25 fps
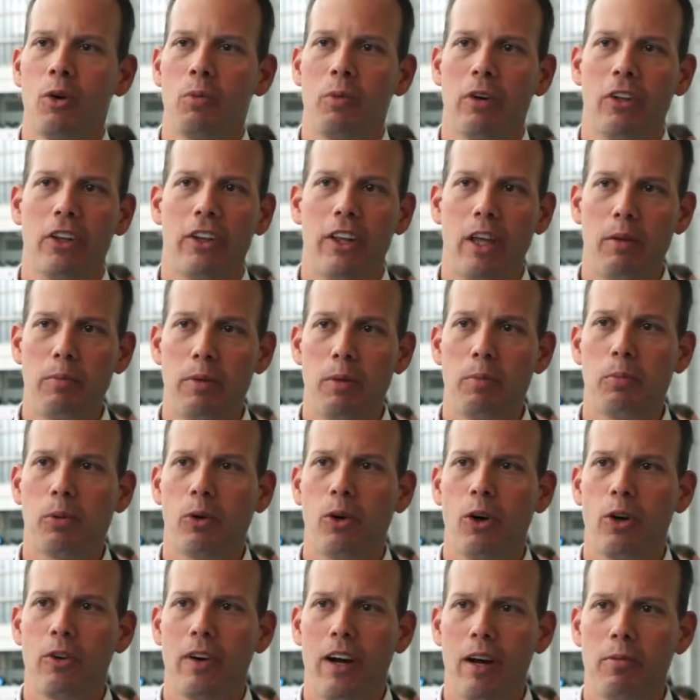whether they be
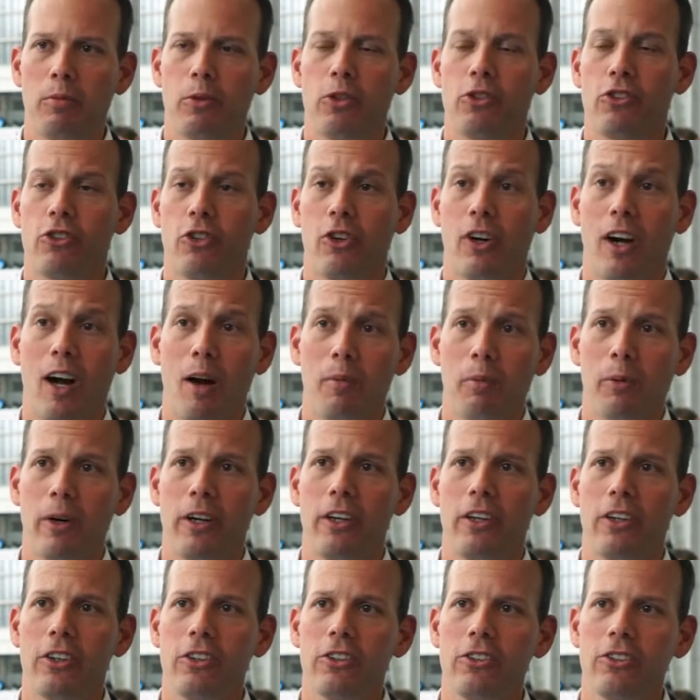programmers or
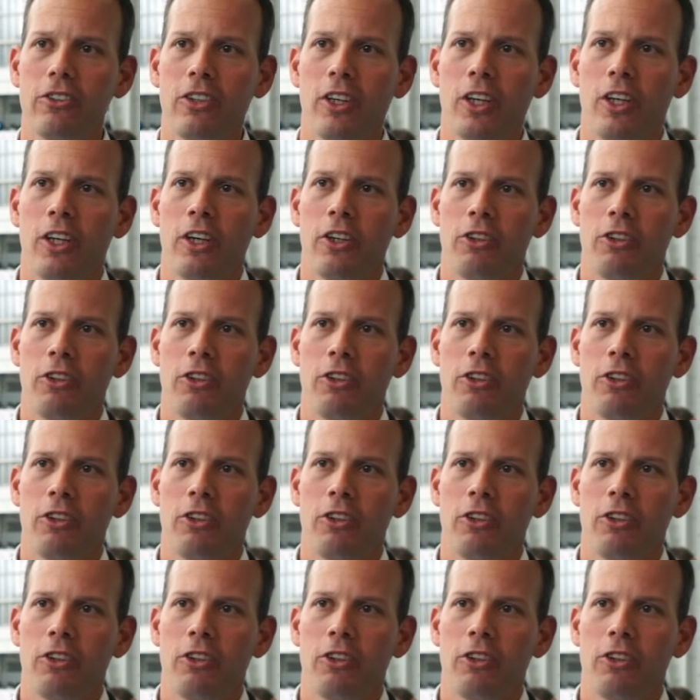operators,